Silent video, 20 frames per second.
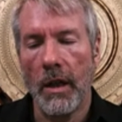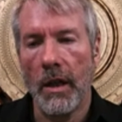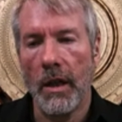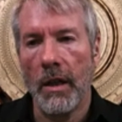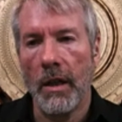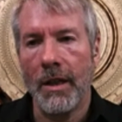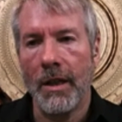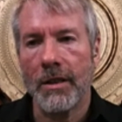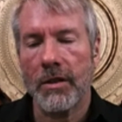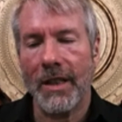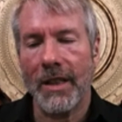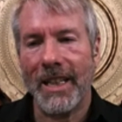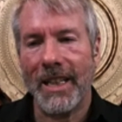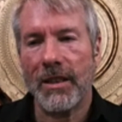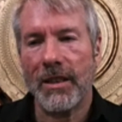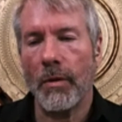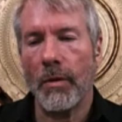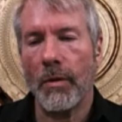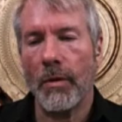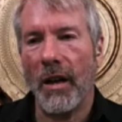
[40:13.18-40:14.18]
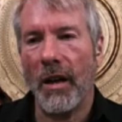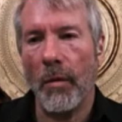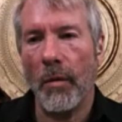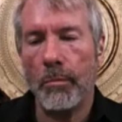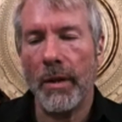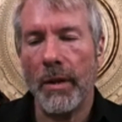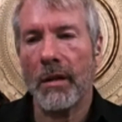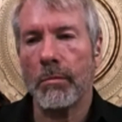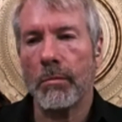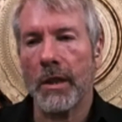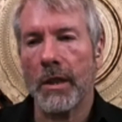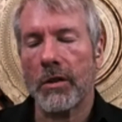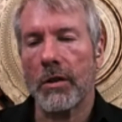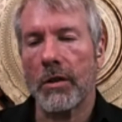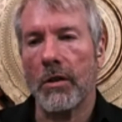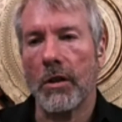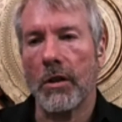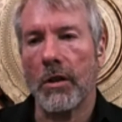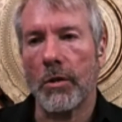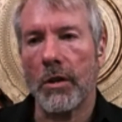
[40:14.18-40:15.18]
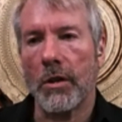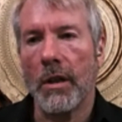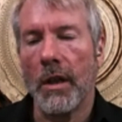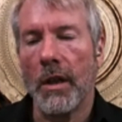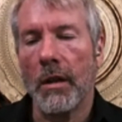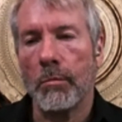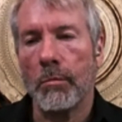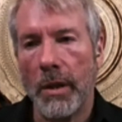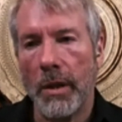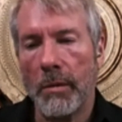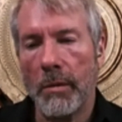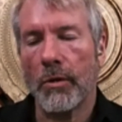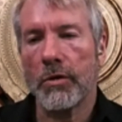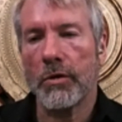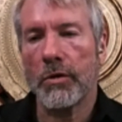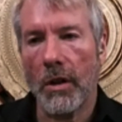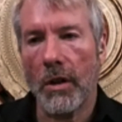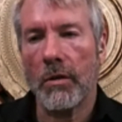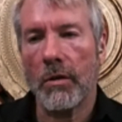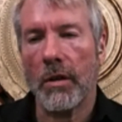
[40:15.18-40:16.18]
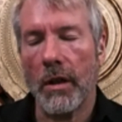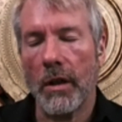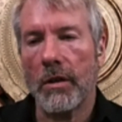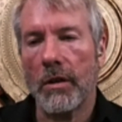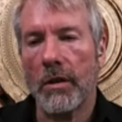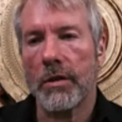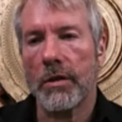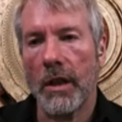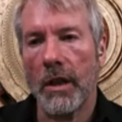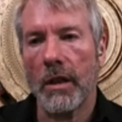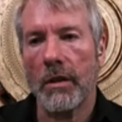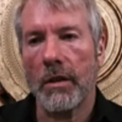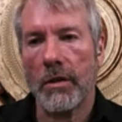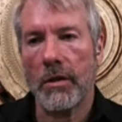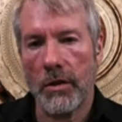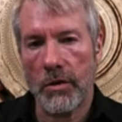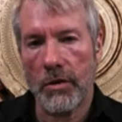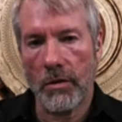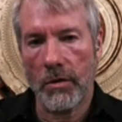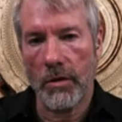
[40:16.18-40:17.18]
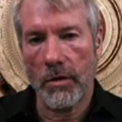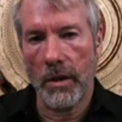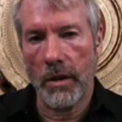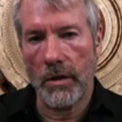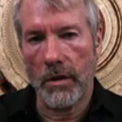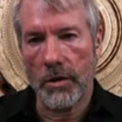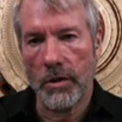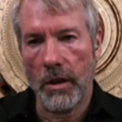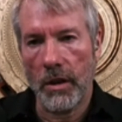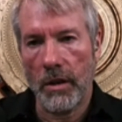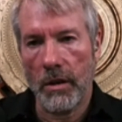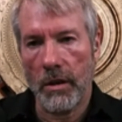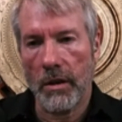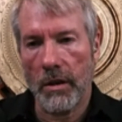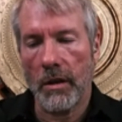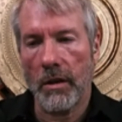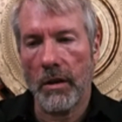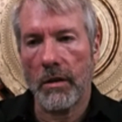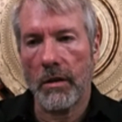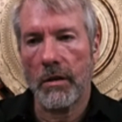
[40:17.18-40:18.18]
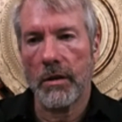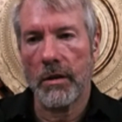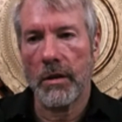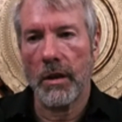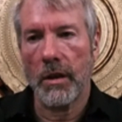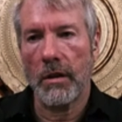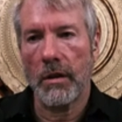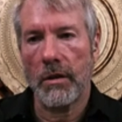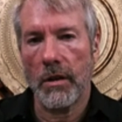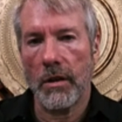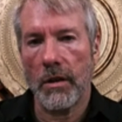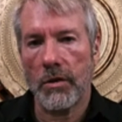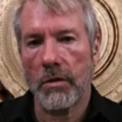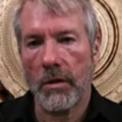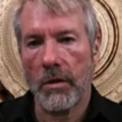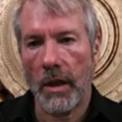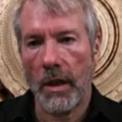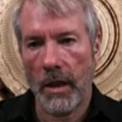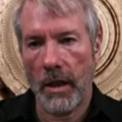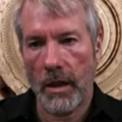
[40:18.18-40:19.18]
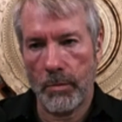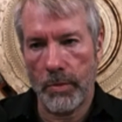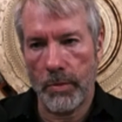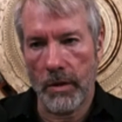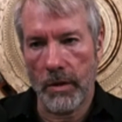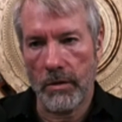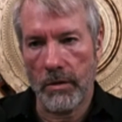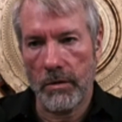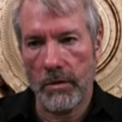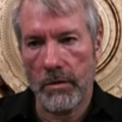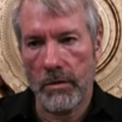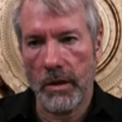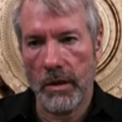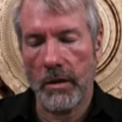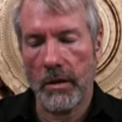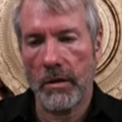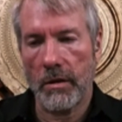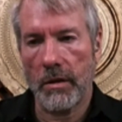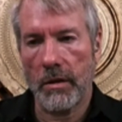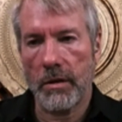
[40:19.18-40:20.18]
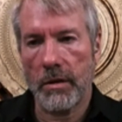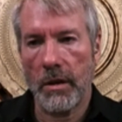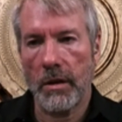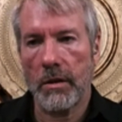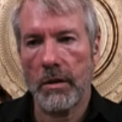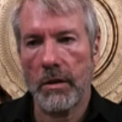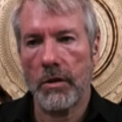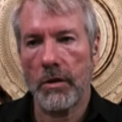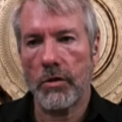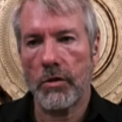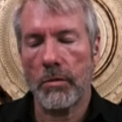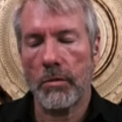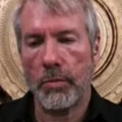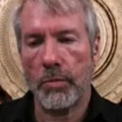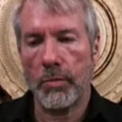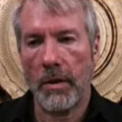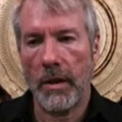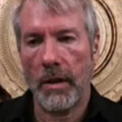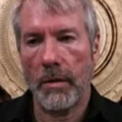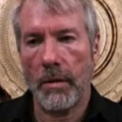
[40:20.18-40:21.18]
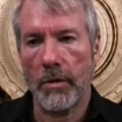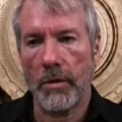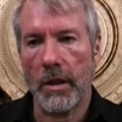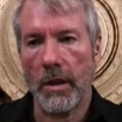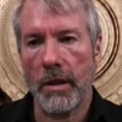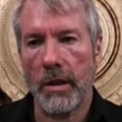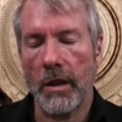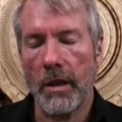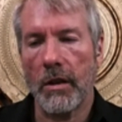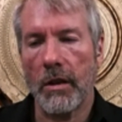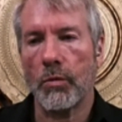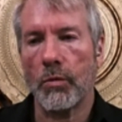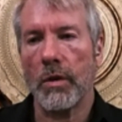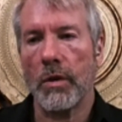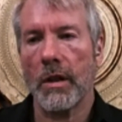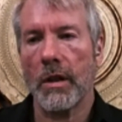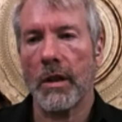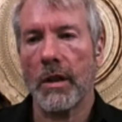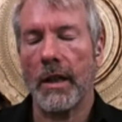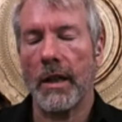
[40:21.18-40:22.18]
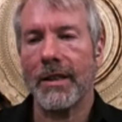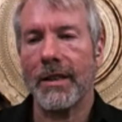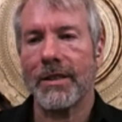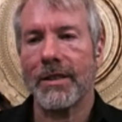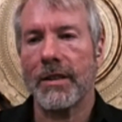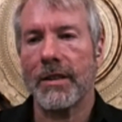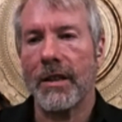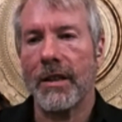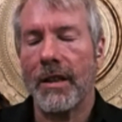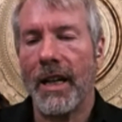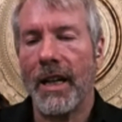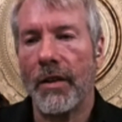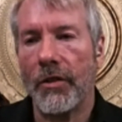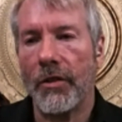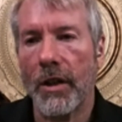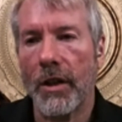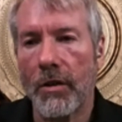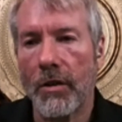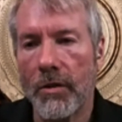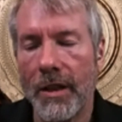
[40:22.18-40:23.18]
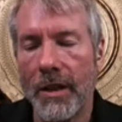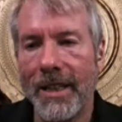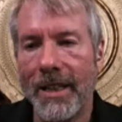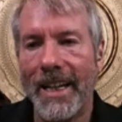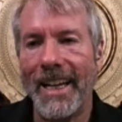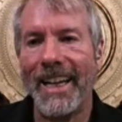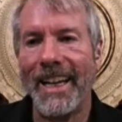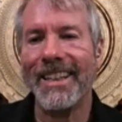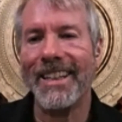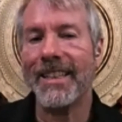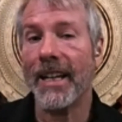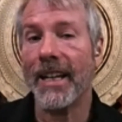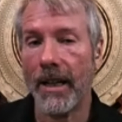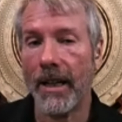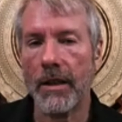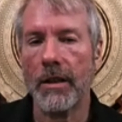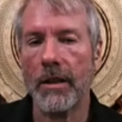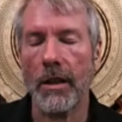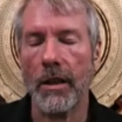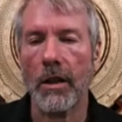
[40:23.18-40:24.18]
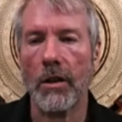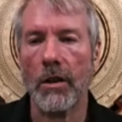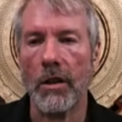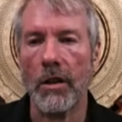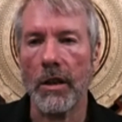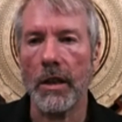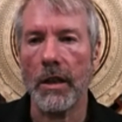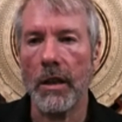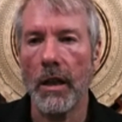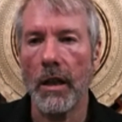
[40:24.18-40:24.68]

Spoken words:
that's a big misnomer. People don't understand digital energy. They don't understand digital capital. They don't understand digital property. They don't realize that ethically and technically,